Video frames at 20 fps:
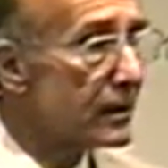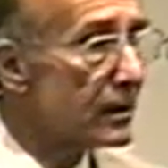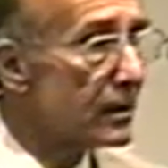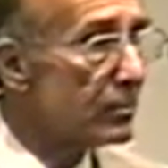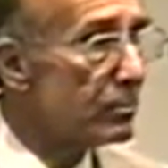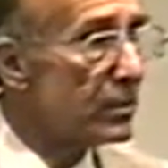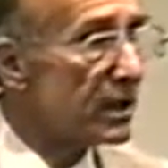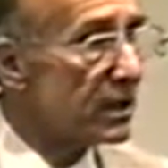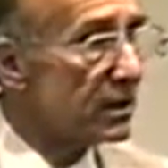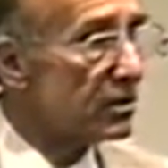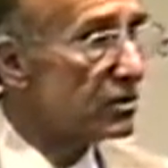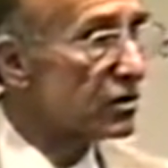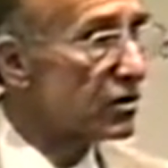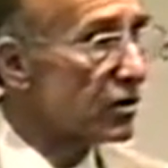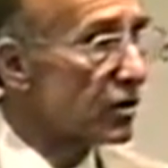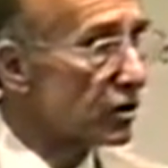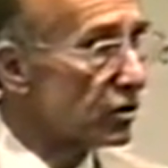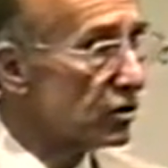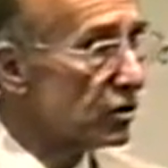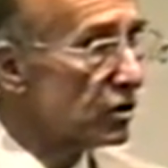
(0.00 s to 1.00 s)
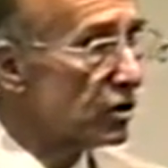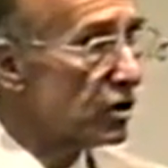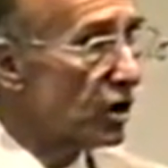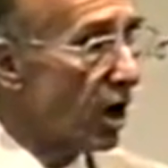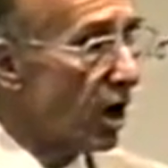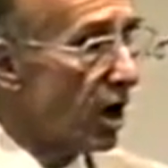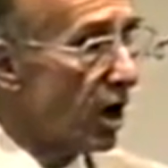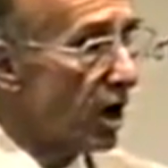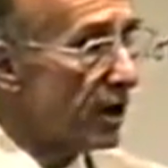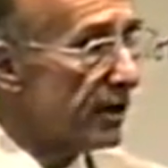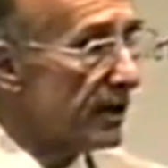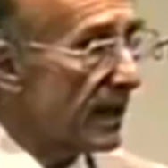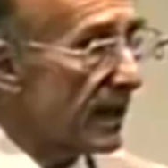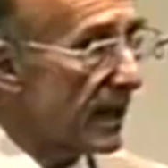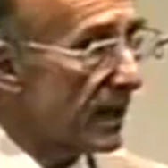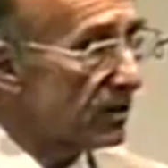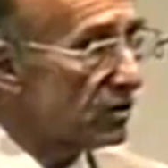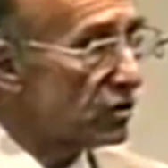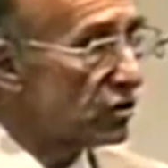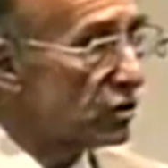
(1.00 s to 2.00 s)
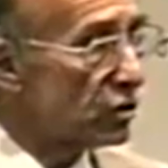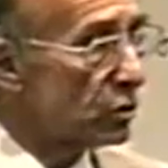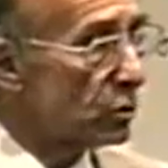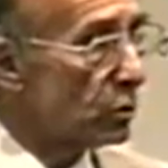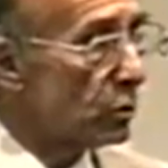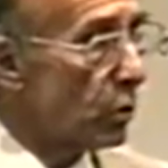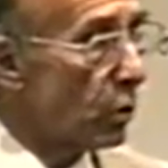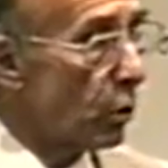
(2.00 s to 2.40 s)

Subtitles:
It means that God has to